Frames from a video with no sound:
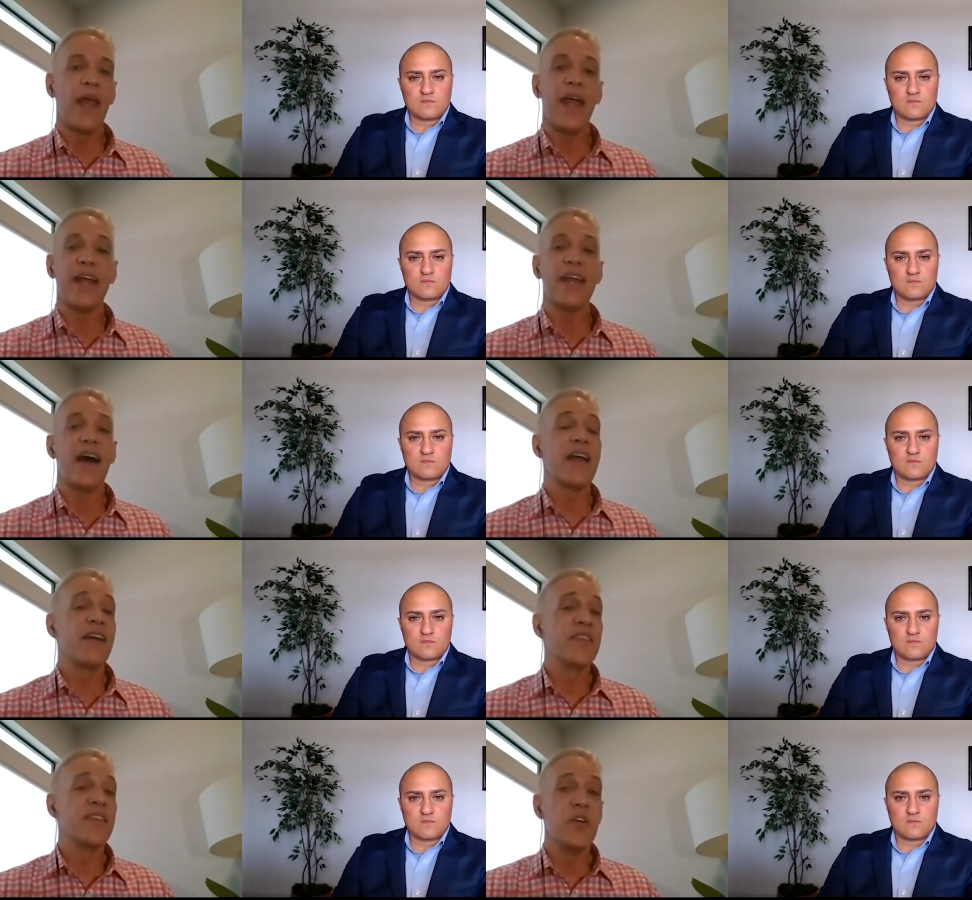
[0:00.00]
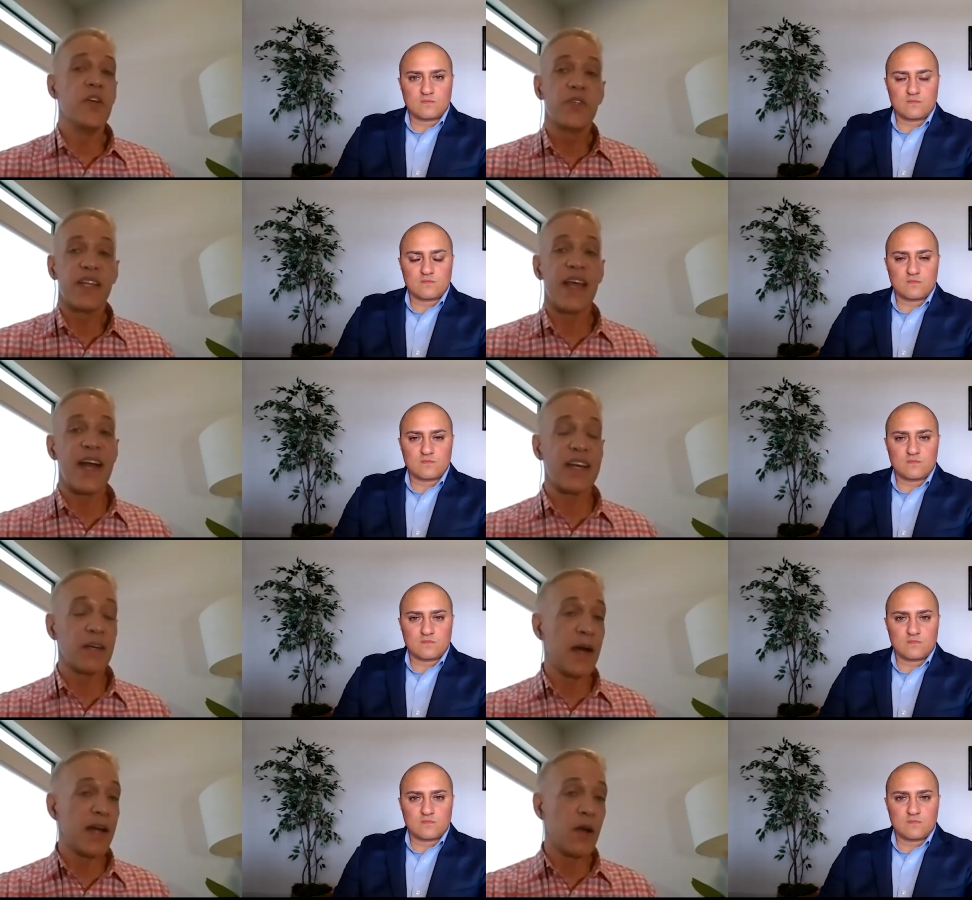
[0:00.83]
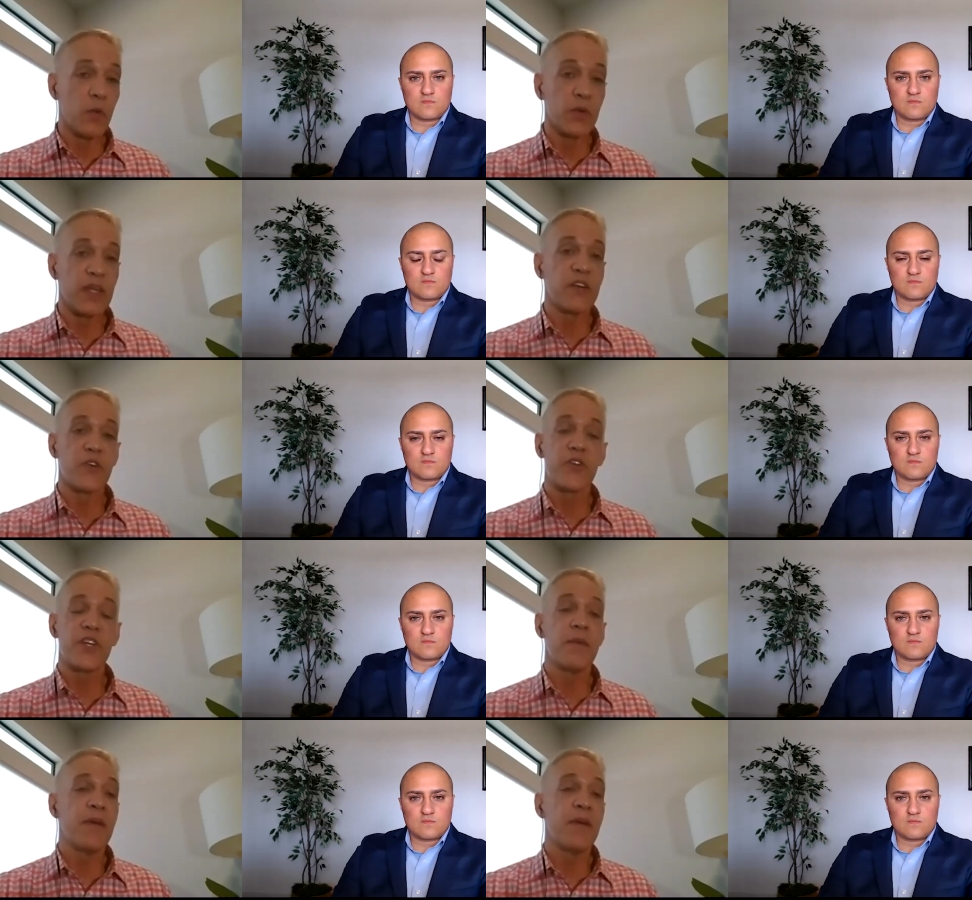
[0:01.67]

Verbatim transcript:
Speaker 1: and I have used that in my own leadership.